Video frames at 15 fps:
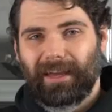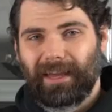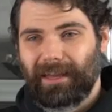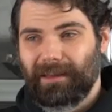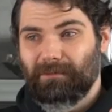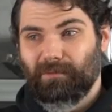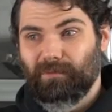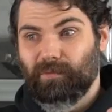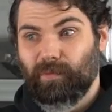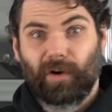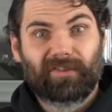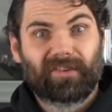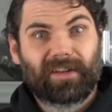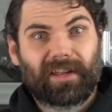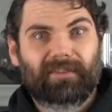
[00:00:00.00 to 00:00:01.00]
it
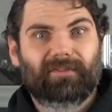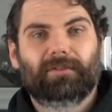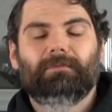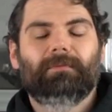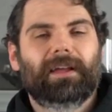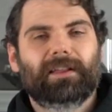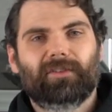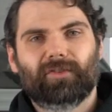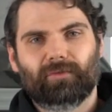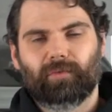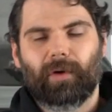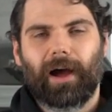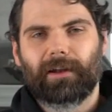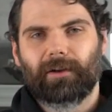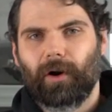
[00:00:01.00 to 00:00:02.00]
wasn't even meant to
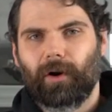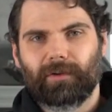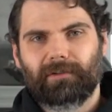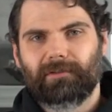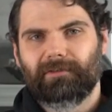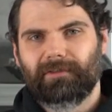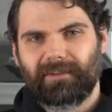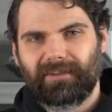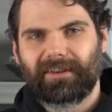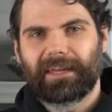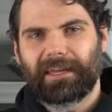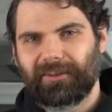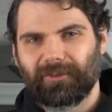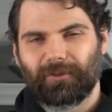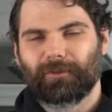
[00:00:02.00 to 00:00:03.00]
run on
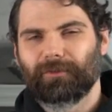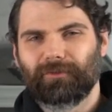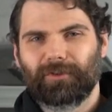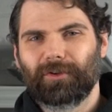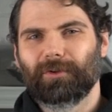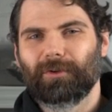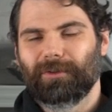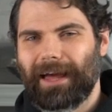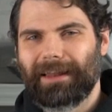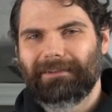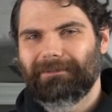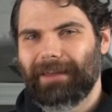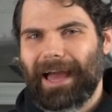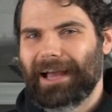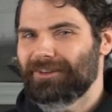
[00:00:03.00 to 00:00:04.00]
diesel fuel. That
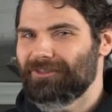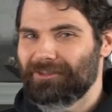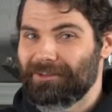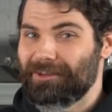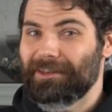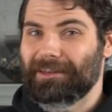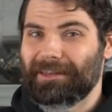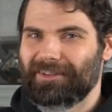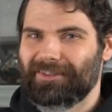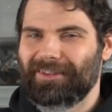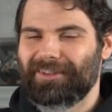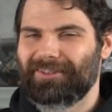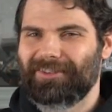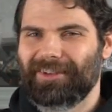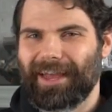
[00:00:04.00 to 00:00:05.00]
actually didn't
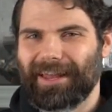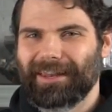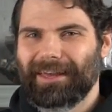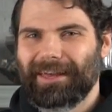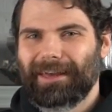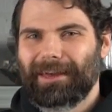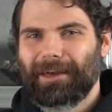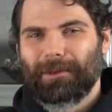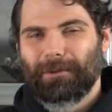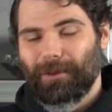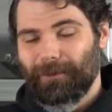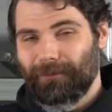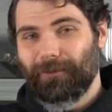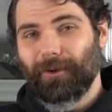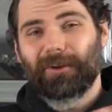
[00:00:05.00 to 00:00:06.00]
exist yet.
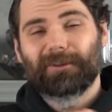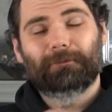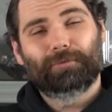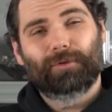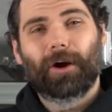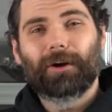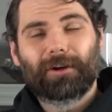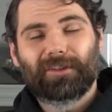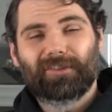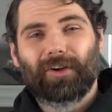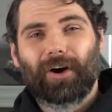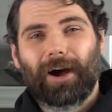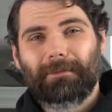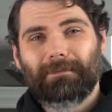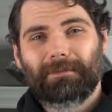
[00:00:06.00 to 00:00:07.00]
The first
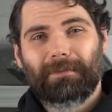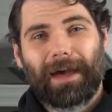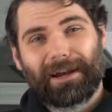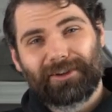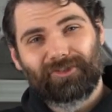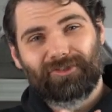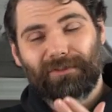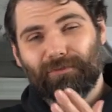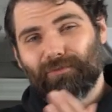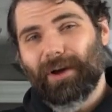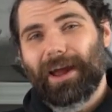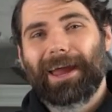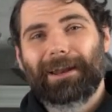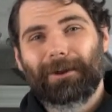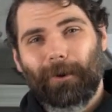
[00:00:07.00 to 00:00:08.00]
prototype actually
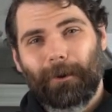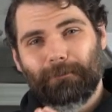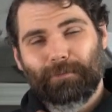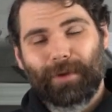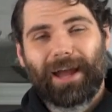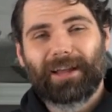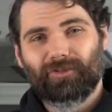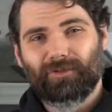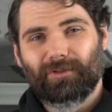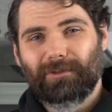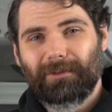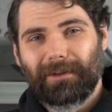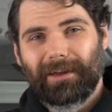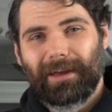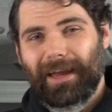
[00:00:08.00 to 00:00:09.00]
ran on petrol,
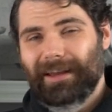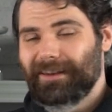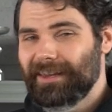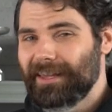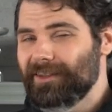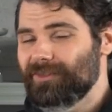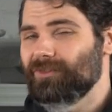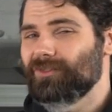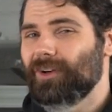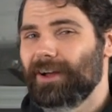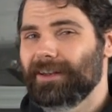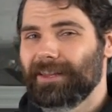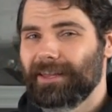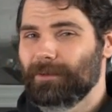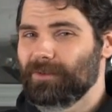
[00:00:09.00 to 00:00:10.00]
and Diesel's
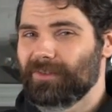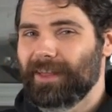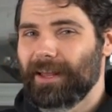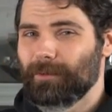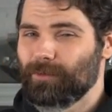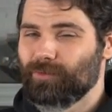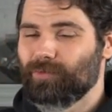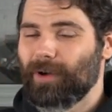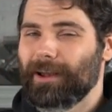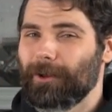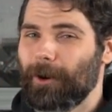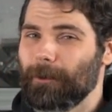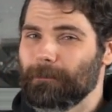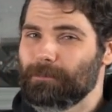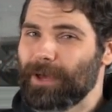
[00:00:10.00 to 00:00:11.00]
idea was that it would run
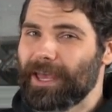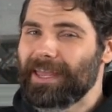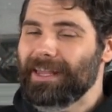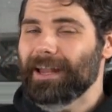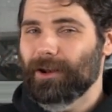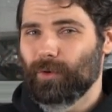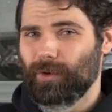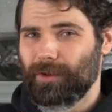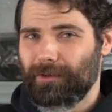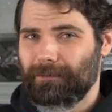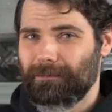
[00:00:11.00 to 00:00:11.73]
on peanut oil.